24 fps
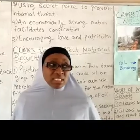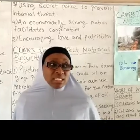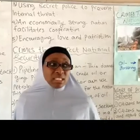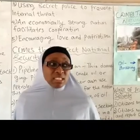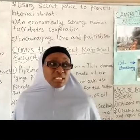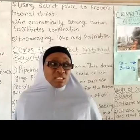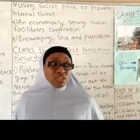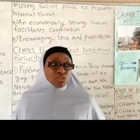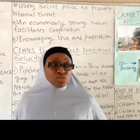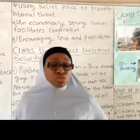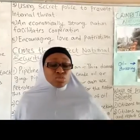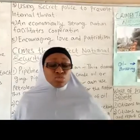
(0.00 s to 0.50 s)

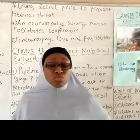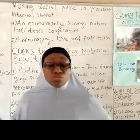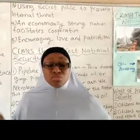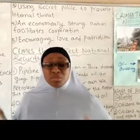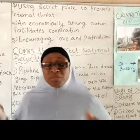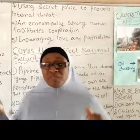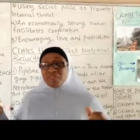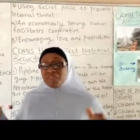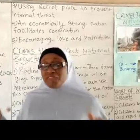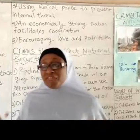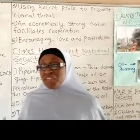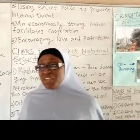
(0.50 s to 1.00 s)
So to be
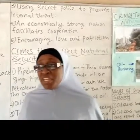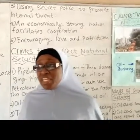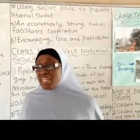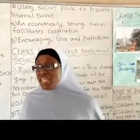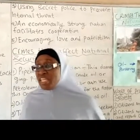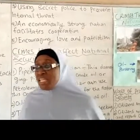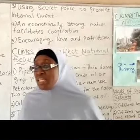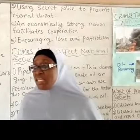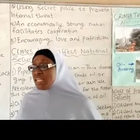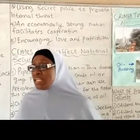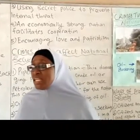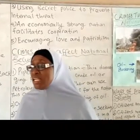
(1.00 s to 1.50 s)

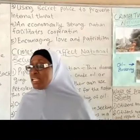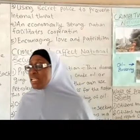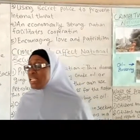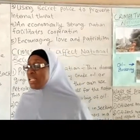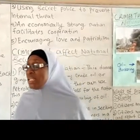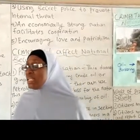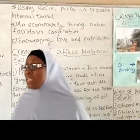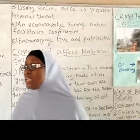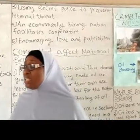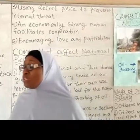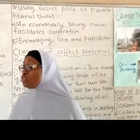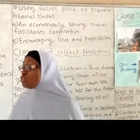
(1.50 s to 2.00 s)
free,
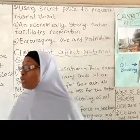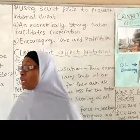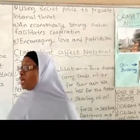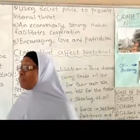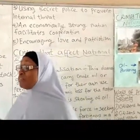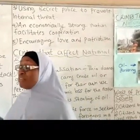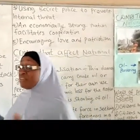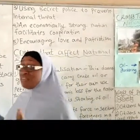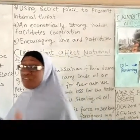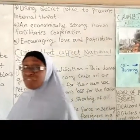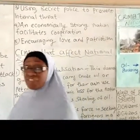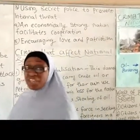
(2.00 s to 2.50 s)
to have
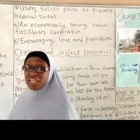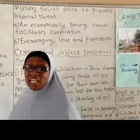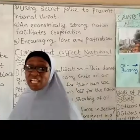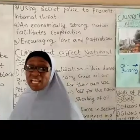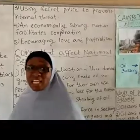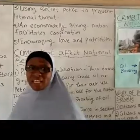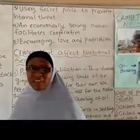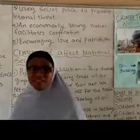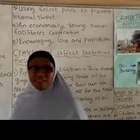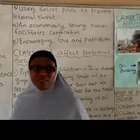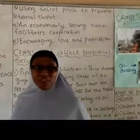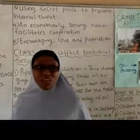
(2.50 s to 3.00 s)
a free
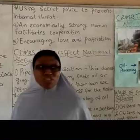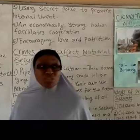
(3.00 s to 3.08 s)
life and